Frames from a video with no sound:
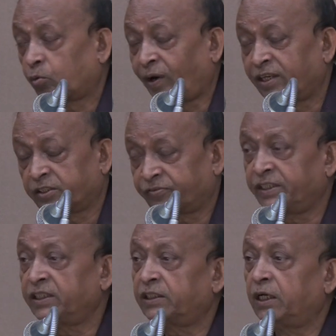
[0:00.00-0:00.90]
quite
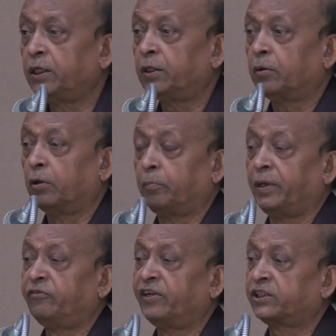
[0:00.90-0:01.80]
substantially
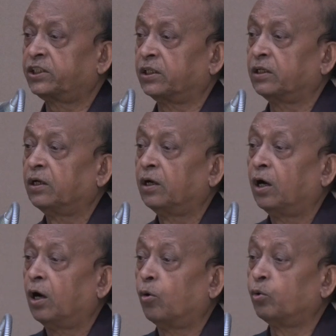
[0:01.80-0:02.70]
manufactured
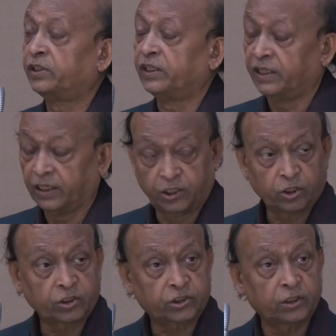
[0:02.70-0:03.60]
with the
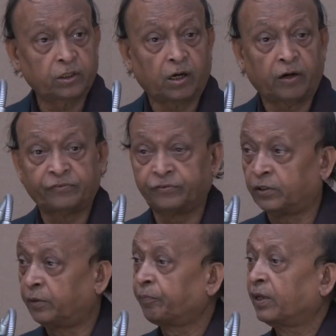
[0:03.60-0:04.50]
introduction of
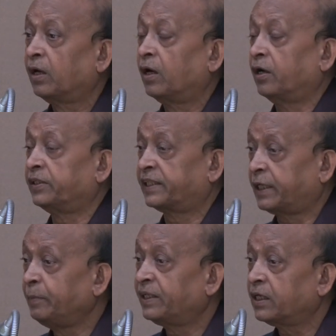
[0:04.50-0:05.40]
the
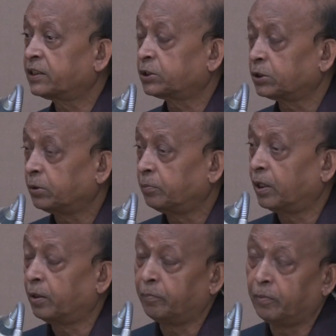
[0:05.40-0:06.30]
chemicals,
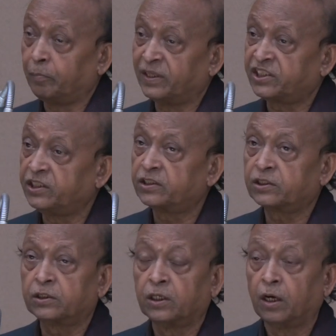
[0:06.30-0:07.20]

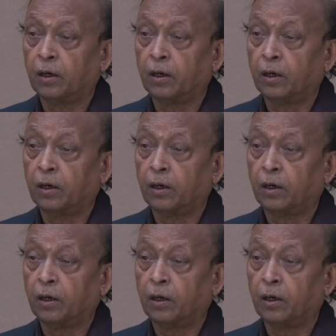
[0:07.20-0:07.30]
machines,